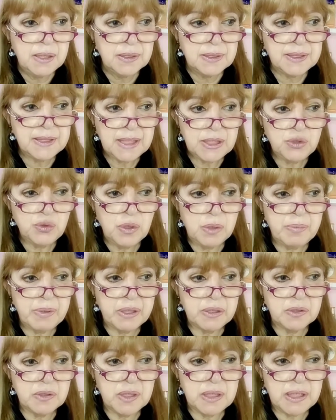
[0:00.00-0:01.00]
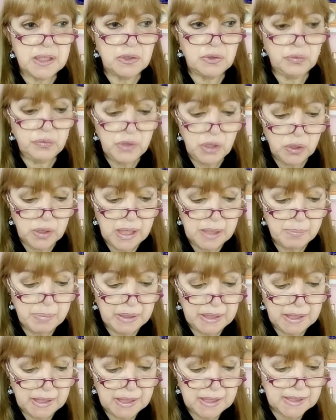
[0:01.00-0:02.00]
sensual because it is floral,
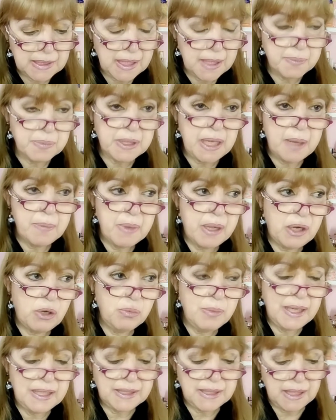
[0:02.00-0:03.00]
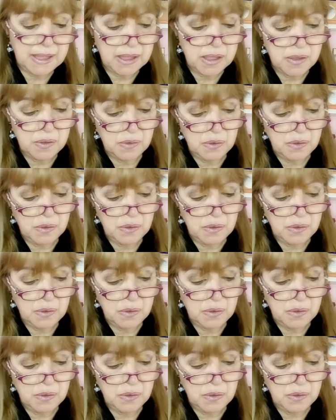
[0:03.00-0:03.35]
but at the same time aromatic.